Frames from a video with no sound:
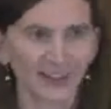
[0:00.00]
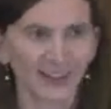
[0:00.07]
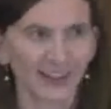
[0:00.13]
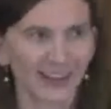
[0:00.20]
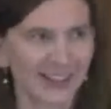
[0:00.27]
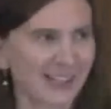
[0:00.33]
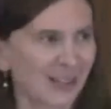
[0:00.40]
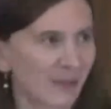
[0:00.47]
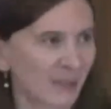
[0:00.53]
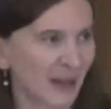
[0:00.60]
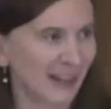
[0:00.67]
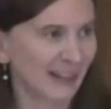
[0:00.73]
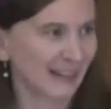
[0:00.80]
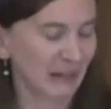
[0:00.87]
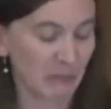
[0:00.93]
It's a
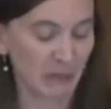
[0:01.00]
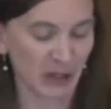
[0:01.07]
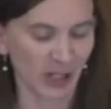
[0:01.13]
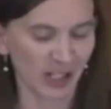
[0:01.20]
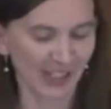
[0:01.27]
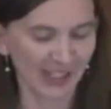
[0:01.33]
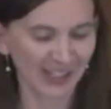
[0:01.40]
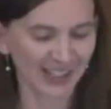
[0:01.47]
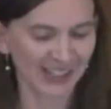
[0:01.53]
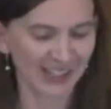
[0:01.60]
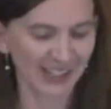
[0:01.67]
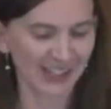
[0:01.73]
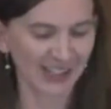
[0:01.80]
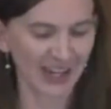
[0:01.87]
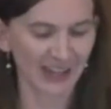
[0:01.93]
bit embarrassing
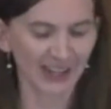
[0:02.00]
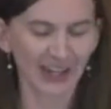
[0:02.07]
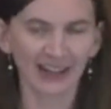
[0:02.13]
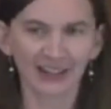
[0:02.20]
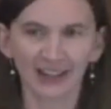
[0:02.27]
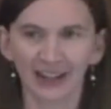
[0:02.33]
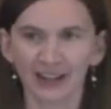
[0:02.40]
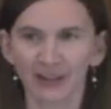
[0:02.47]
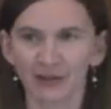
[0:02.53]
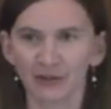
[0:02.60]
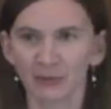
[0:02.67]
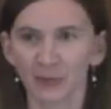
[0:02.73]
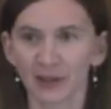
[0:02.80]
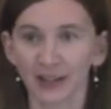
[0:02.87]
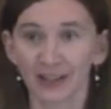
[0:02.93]
to say that now,
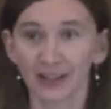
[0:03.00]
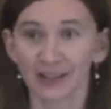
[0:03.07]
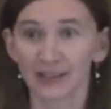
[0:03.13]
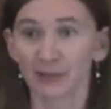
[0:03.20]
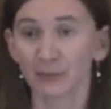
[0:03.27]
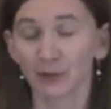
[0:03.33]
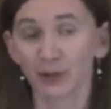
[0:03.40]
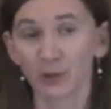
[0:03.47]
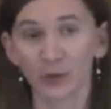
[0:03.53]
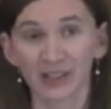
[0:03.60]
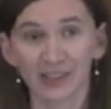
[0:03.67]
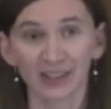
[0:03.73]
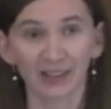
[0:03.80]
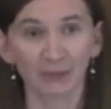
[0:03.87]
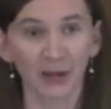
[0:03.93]
but I simply
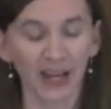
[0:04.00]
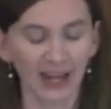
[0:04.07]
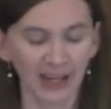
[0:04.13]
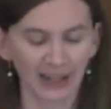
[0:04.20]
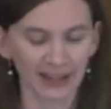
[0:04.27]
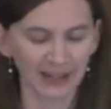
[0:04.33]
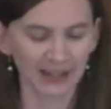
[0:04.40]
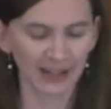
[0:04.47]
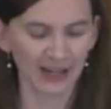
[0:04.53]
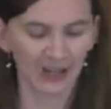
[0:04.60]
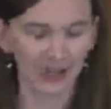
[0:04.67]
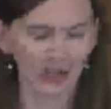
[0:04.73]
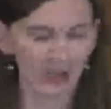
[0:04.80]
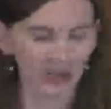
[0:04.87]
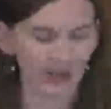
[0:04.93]
wasn't paying
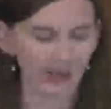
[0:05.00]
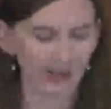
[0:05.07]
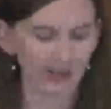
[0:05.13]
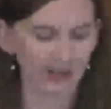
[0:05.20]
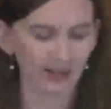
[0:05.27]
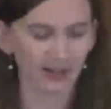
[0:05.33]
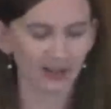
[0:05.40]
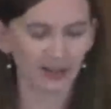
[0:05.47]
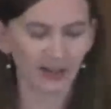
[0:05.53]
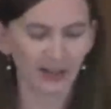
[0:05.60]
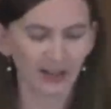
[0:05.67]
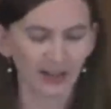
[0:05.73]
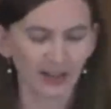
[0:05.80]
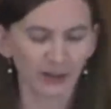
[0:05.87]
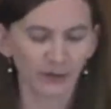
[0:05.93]
attention.
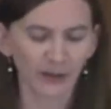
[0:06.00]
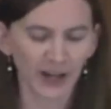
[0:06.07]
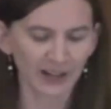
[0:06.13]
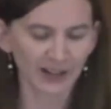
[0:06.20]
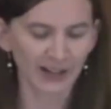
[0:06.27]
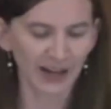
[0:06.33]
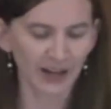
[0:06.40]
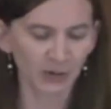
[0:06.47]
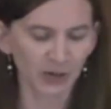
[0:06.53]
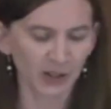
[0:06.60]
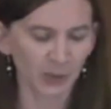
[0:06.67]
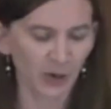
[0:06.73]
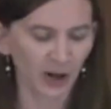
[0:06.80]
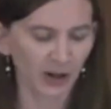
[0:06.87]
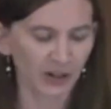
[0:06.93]
In fact, I was
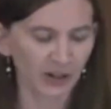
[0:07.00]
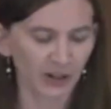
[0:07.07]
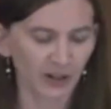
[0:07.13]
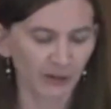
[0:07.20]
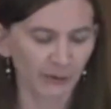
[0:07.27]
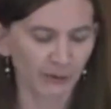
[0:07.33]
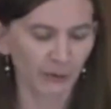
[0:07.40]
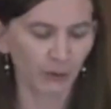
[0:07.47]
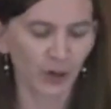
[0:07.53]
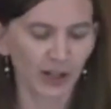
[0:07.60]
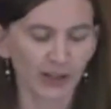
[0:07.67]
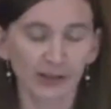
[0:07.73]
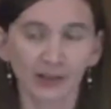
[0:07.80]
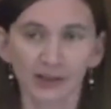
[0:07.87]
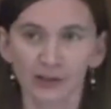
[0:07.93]
part of
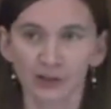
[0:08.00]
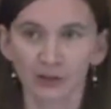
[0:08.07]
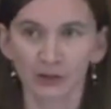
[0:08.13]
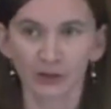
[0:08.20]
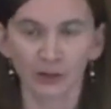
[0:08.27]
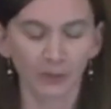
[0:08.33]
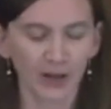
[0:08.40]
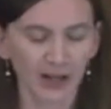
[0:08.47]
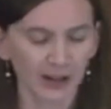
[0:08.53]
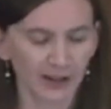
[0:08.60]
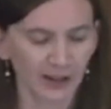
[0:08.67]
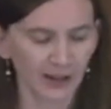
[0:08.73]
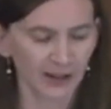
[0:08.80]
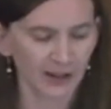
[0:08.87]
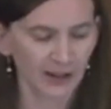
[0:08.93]
what Sister
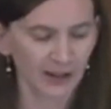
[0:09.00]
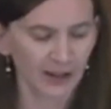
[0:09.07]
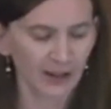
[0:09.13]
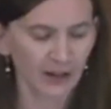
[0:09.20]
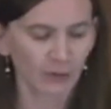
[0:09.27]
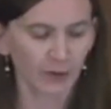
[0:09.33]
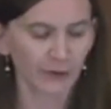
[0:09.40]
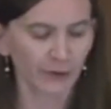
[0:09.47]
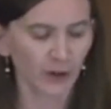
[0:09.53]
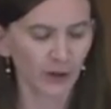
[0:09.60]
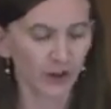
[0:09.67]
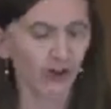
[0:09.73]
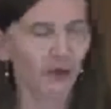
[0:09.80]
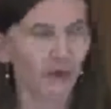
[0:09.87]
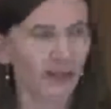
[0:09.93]
Nirmala referred
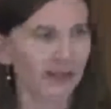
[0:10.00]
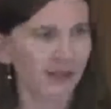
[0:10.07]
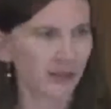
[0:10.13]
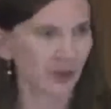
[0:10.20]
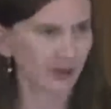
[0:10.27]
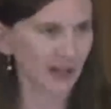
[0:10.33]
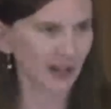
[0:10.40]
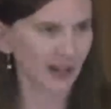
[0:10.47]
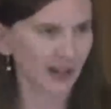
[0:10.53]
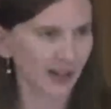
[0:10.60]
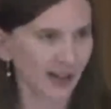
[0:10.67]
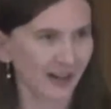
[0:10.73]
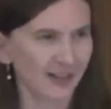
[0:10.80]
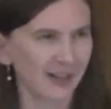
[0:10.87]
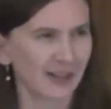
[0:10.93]
to yesterday
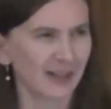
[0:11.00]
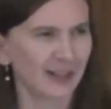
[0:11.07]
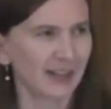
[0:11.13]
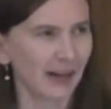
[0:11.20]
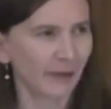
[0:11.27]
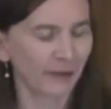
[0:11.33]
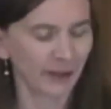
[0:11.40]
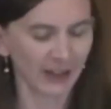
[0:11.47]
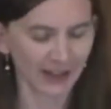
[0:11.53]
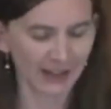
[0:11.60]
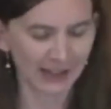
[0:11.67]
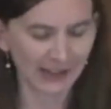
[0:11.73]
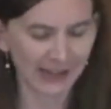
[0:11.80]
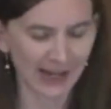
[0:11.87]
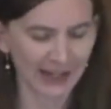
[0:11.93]
as the deafening
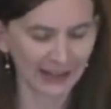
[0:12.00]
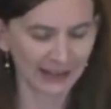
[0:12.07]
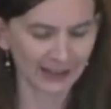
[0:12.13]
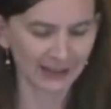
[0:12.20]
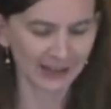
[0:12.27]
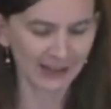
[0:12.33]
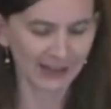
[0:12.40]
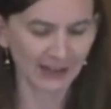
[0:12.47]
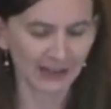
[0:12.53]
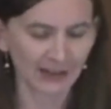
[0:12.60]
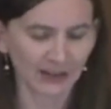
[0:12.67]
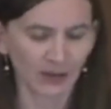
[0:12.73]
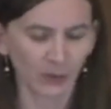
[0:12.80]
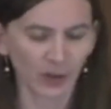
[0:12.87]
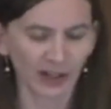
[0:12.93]
silence
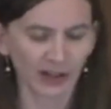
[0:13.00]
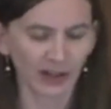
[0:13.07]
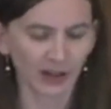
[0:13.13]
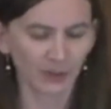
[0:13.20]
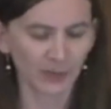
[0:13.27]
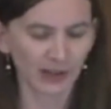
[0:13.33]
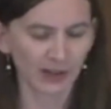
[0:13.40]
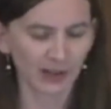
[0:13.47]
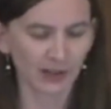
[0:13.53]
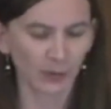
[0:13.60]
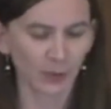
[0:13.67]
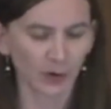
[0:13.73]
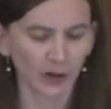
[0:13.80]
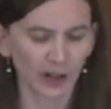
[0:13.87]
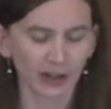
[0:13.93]
when it comes to
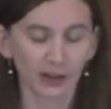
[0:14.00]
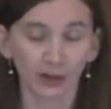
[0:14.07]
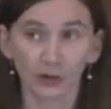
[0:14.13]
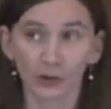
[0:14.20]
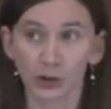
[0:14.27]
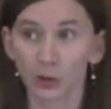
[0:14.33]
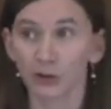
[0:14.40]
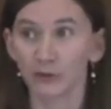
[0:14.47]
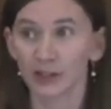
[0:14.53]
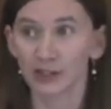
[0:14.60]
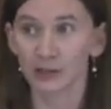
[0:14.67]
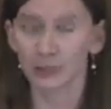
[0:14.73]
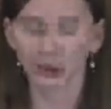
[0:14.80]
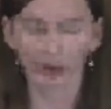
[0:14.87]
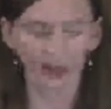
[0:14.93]
supporting those who have
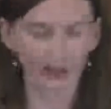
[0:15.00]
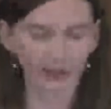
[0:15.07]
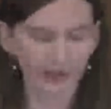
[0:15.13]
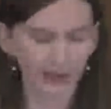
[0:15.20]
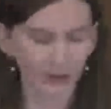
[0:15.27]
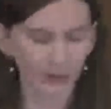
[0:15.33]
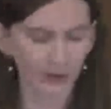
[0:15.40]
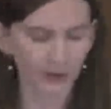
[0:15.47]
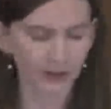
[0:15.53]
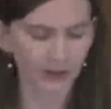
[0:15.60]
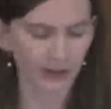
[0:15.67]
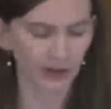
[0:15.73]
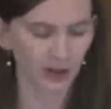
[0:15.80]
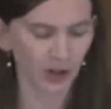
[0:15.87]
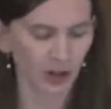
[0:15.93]
experienced abuse
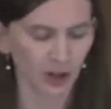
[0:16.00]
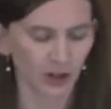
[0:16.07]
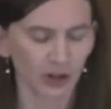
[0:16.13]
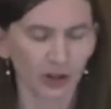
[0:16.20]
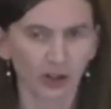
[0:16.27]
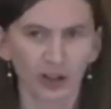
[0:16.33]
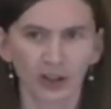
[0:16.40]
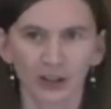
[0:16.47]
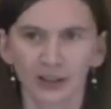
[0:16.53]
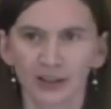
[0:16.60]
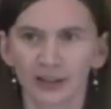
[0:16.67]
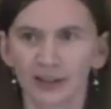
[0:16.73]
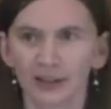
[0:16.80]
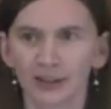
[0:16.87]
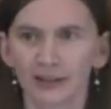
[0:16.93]
in the church.
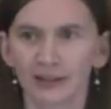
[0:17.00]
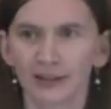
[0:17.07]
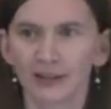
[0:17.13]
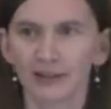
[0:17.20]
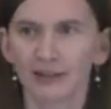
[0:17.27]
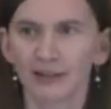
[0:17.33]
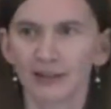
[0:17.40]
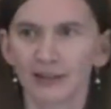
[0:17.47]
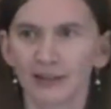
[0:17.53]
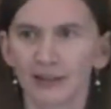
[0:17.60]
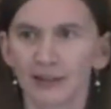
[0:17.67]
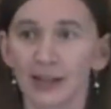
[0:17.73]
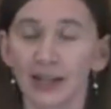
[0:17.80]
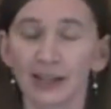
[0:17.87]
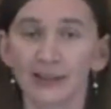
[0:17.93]

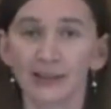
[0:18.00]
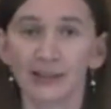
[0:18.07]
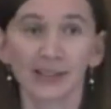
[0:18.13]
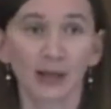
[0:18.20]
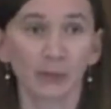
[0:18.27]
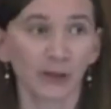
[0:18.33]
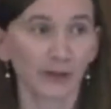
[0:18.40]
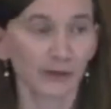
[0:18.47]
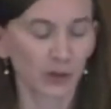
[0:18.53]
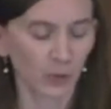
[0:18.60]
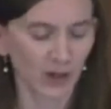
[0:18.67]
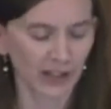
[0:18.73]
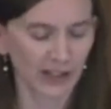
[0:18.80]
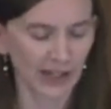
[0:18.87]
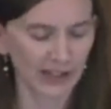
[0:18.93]
Then the summer of
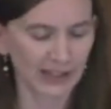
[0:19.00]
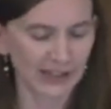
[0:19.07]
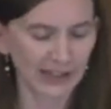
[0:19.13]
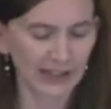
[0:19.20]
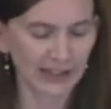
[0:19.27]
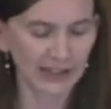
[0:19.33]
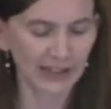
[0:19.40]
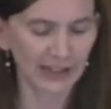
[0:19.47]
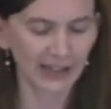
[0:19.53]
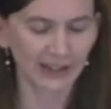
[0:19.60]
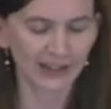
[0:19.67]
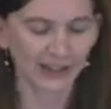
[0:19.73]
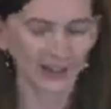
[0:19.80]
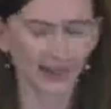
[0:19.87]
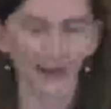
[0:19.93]
2018
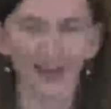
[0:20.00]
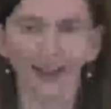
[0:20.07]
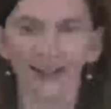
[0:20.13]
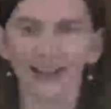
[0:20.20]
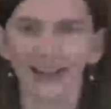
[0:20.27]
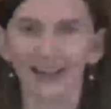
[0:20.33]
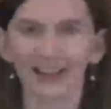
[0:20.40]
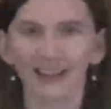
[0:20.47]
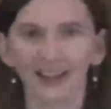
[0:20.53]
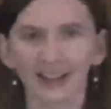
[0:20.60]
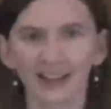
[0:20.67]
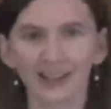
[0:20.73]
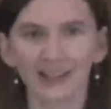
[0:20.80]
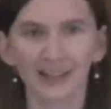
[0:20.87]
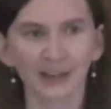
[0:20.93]
hit, and
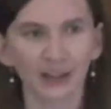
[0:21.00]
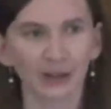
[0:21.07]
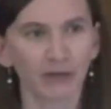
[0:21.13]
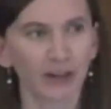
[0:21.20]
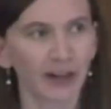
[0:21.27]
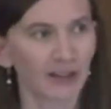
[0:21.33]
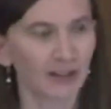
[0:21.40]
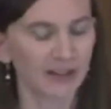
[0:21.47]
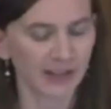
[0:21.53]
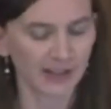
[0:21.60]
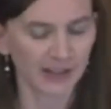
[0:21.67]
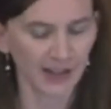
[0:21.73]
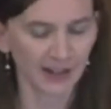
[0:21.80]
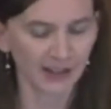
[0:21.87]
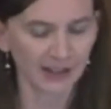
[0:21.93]
headlines in the United
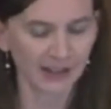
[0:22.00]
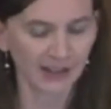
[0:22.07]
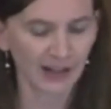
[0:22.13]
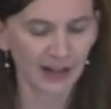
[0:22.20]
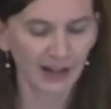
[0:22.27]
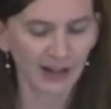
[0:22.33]
States